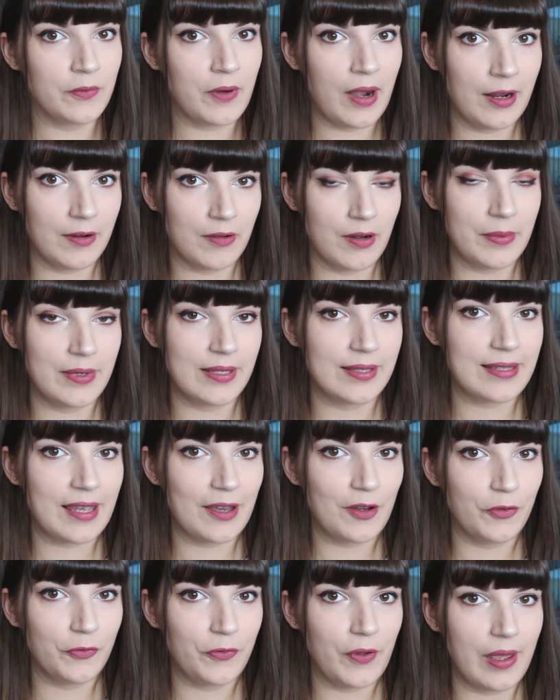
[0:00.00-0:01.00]
the rat grimace
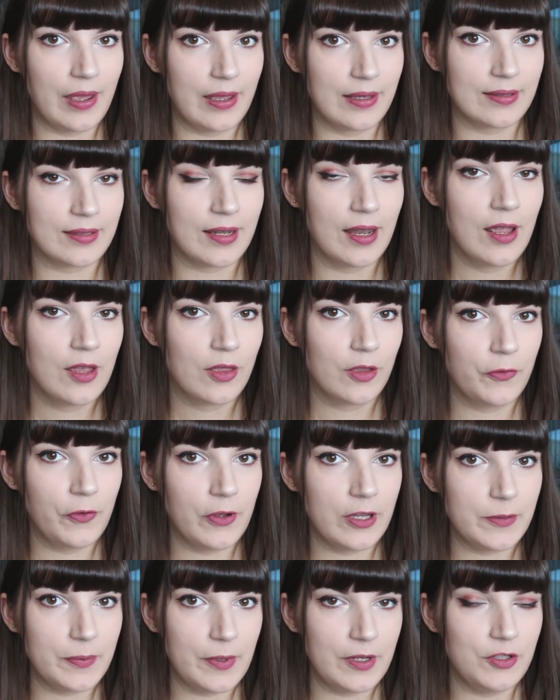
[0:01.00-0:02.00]
scale first, The
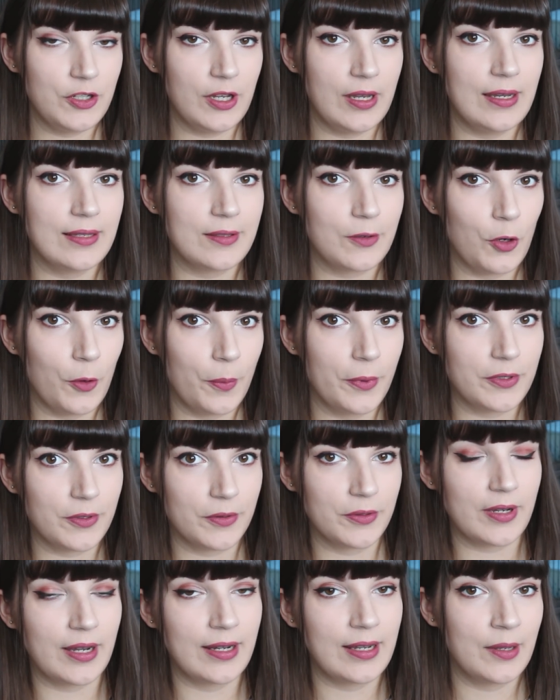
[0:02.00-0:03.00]
first picture is
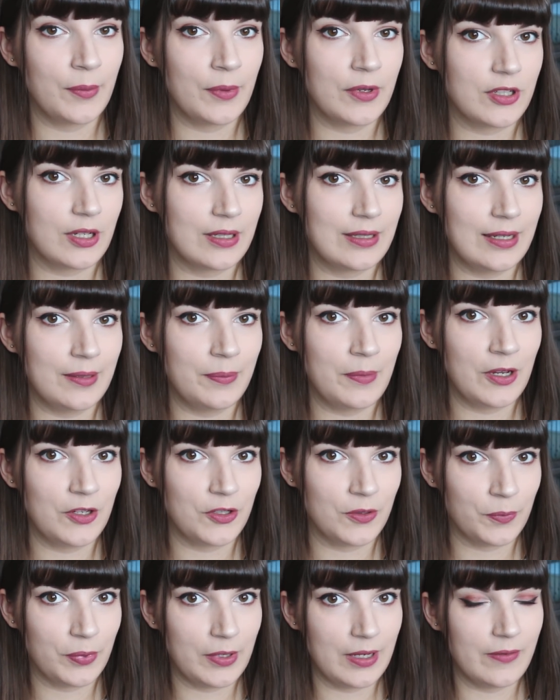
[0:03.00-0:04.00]
orbital tightening, which I did
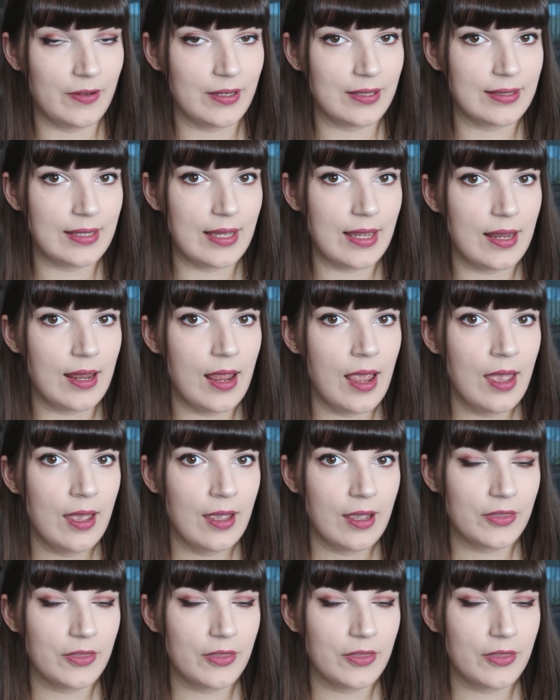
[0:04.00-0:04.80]
mention previously,